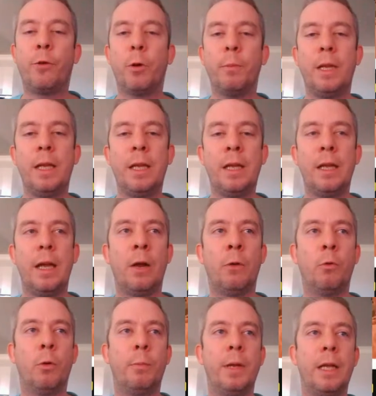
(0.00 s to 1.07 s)
for me, it
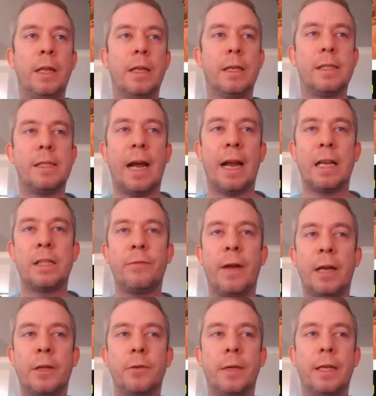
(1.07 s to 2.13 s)
will be this
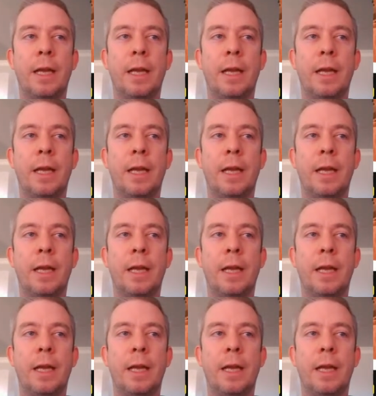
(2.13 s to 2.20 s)
Satisfactory